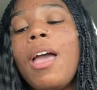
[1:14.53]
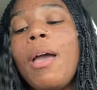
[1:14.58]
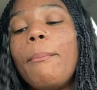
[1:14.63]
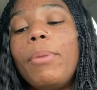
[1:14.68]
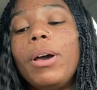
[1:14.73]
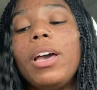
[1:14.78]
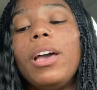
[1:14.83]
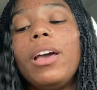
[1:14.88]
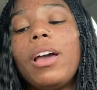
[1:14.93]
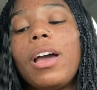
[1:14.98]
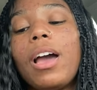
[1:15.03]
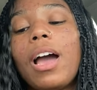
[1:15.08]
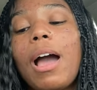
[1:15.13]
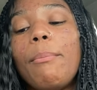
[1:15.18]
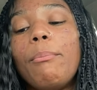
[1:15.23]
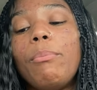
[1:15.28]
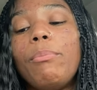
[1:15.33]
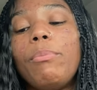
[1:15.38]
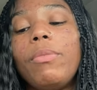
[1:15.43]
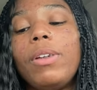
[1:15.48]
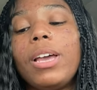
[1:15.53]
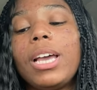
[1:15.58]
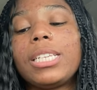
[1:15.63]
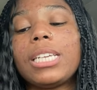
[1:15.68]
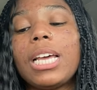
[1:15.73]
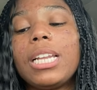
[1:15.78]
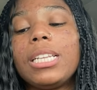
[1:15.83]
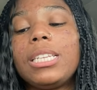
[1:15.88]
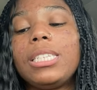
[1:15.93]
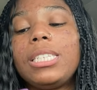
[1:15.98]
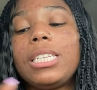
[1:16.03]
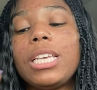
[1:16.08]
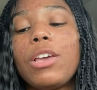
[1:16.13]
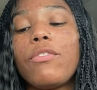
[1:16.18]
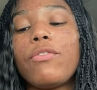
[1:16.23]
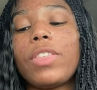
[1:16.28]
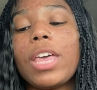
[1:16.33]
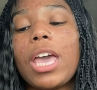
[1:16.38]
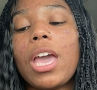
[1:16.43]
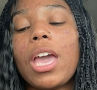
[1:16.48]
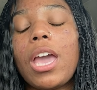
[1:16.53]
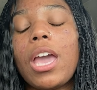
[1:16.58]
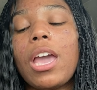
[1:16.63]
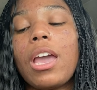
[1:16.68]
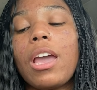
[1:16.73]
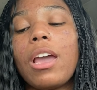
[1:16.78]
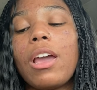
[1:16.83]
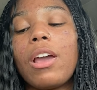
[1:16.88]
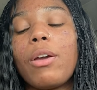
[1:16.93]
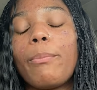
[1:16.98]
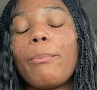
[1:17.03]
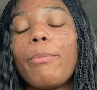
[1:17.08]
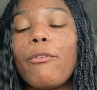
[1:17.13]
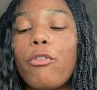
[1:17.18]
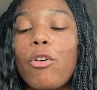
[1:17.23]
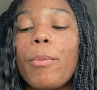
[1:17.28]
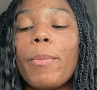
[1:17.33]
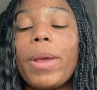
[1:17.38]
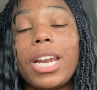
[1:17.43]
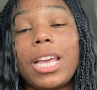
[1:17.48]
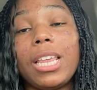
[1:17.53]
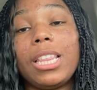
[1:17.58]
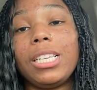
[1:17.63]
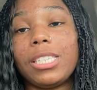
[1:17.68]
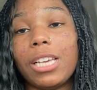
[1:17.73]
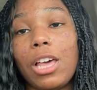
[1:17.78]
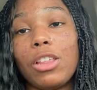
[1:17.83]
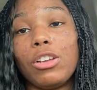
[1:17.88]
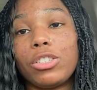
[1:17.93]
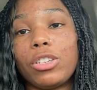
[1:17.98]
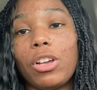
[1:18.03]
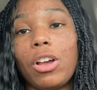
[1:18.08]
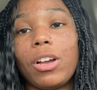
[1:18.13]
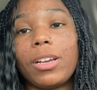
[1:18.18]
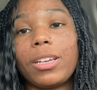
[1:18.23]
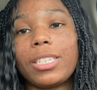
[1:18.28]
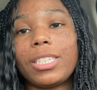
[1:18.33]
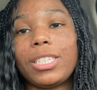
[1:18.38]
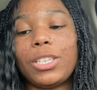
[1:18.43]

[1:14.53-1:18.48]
but I'm excited to see if they perform any of these other songs.